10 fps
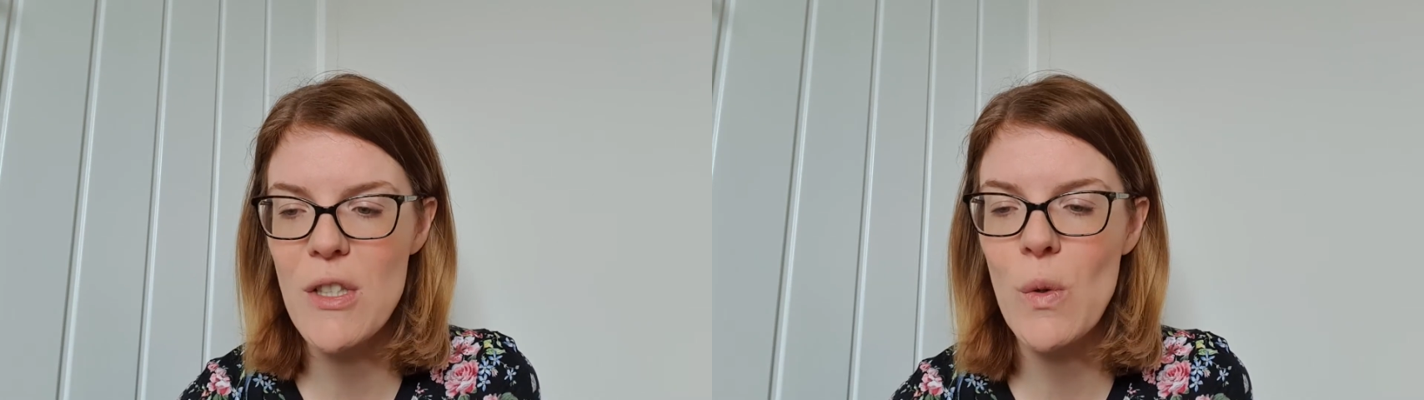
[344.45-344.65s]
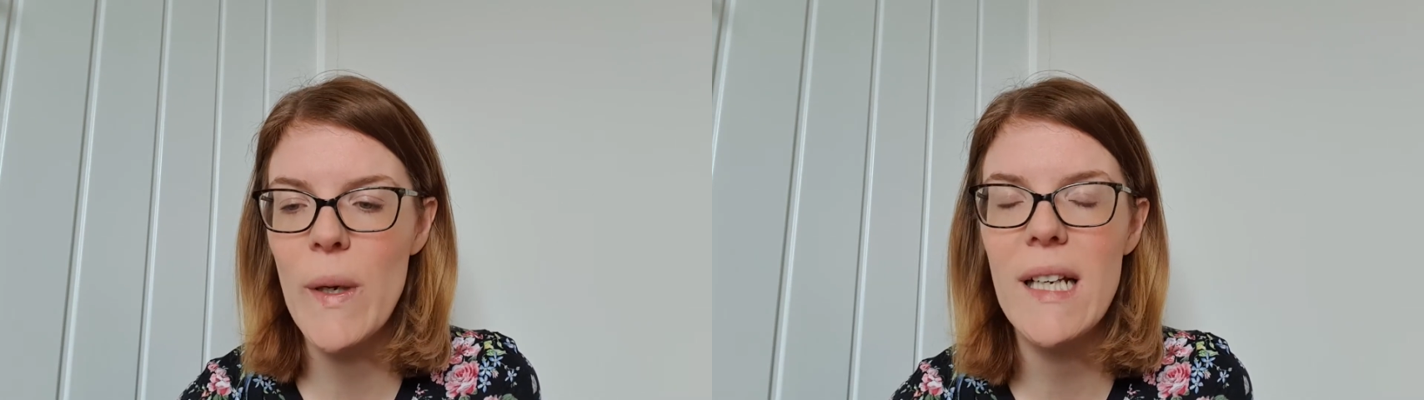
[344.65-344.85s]

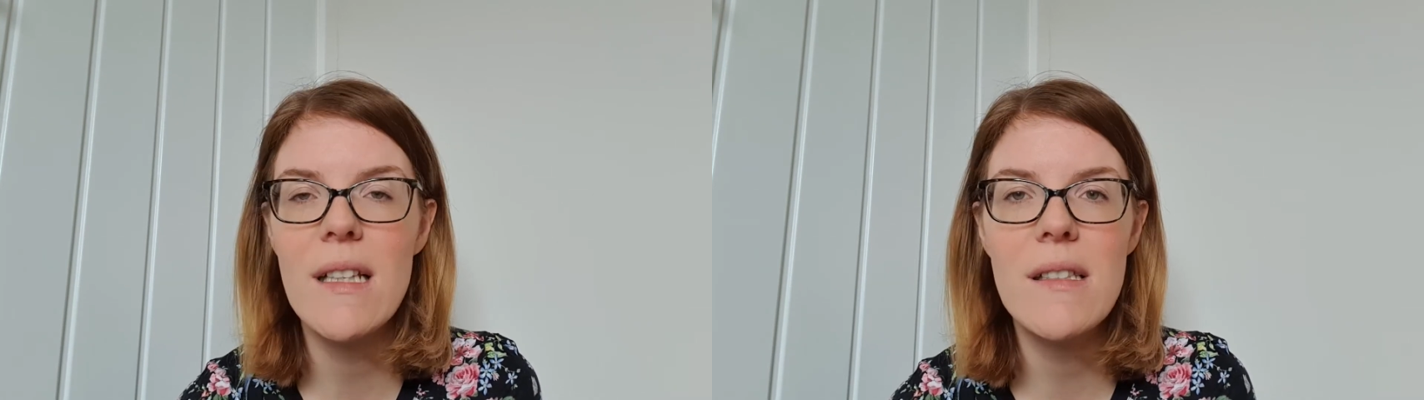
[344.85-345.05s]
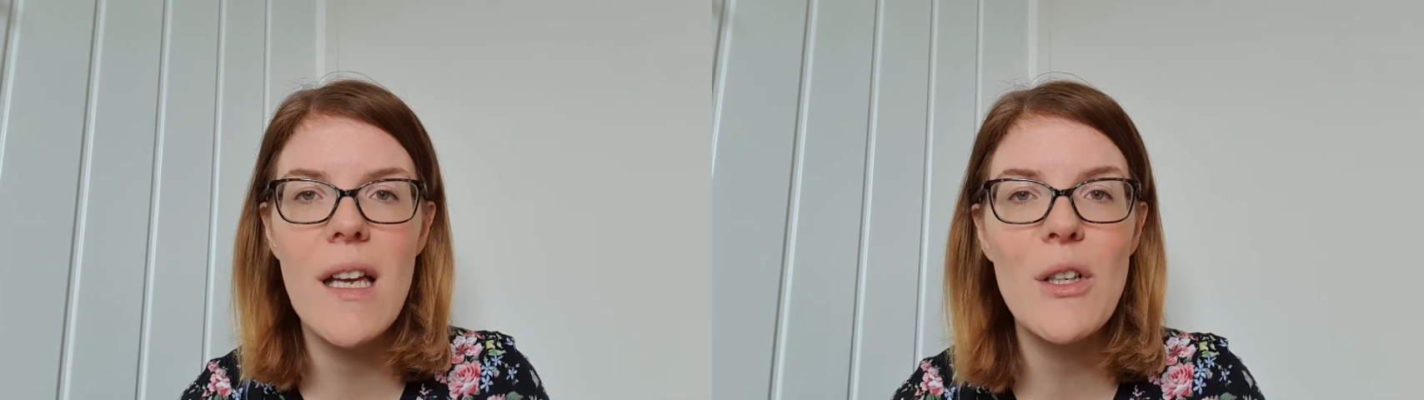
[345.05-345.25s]
as
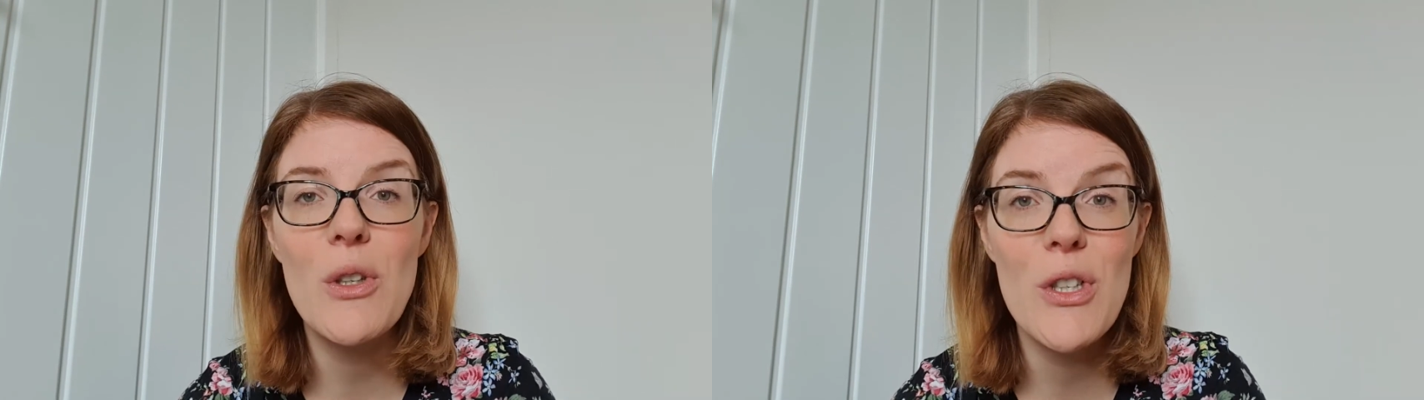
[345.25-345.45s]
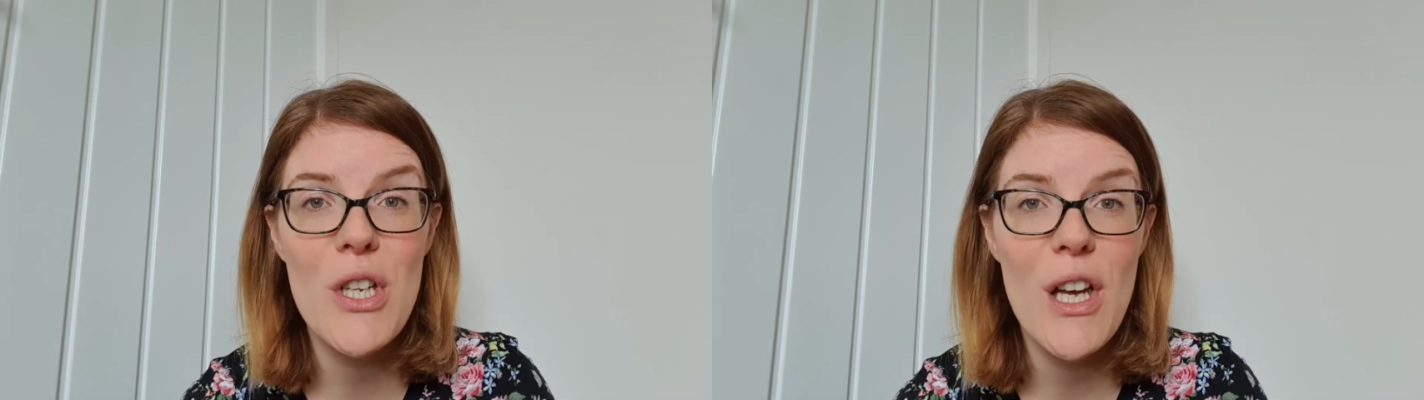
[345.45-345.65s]
quickly as I
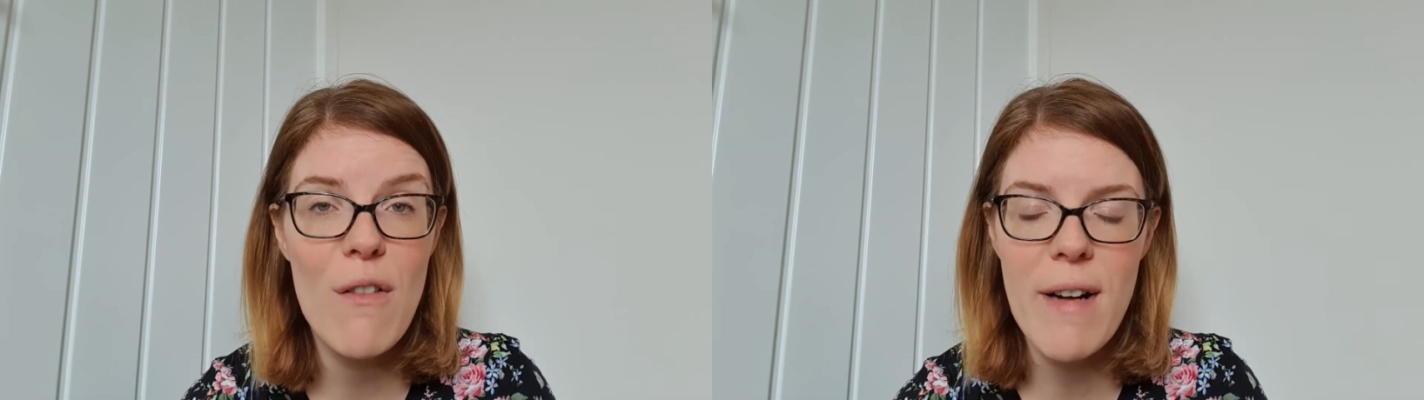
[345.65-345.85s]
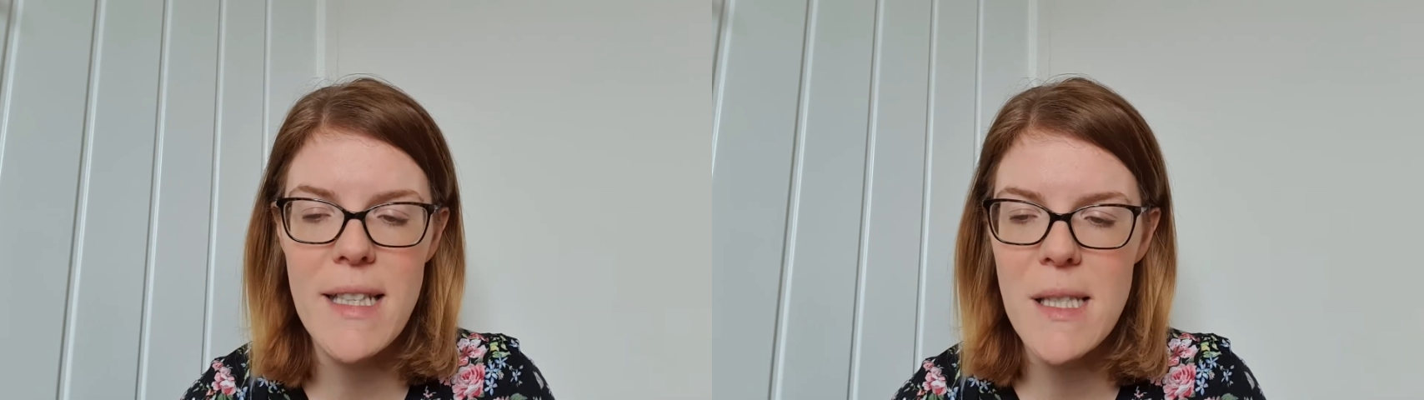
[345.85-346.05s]
could
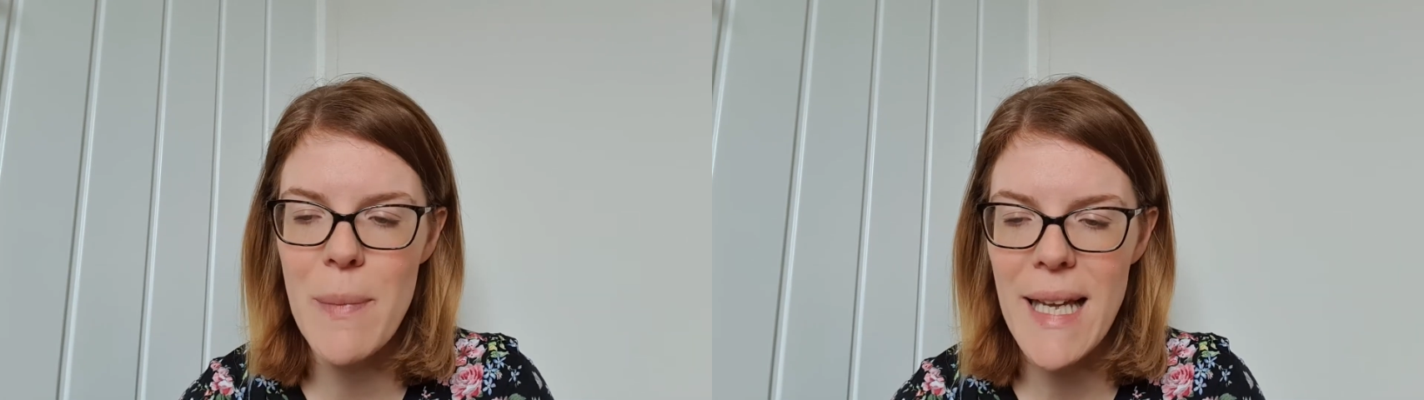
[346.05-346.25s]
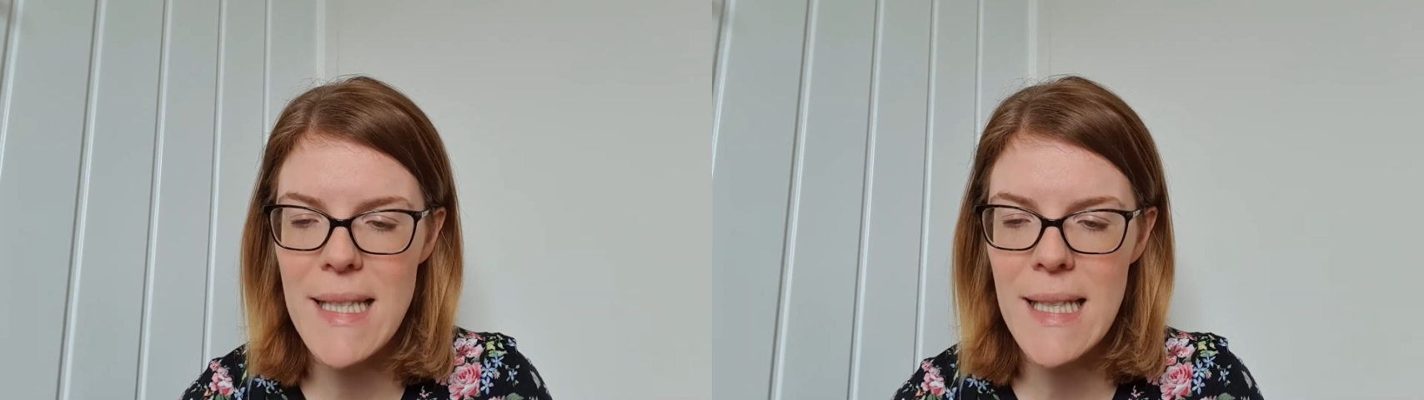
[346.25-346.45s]
and ran to
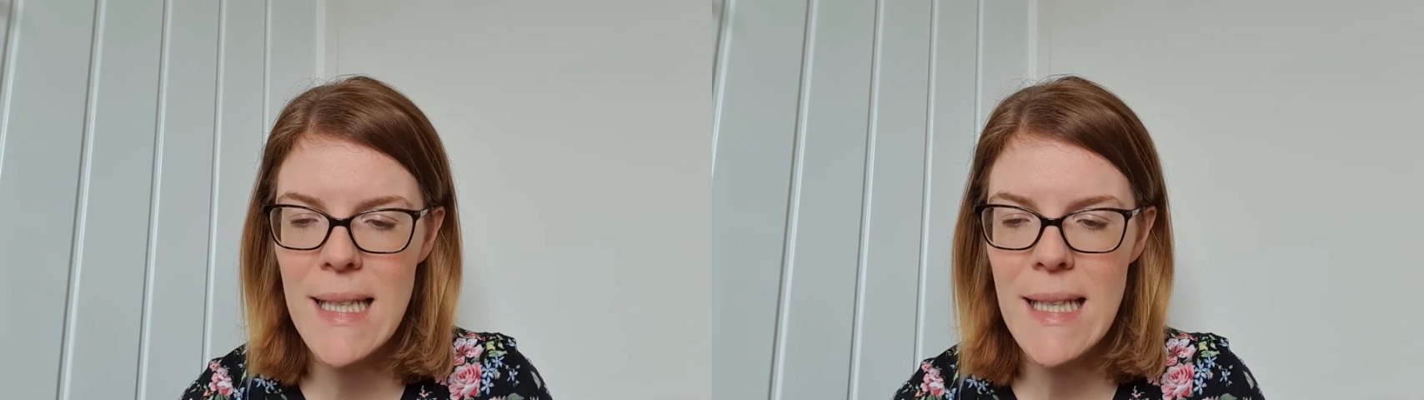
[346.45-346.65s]
bed.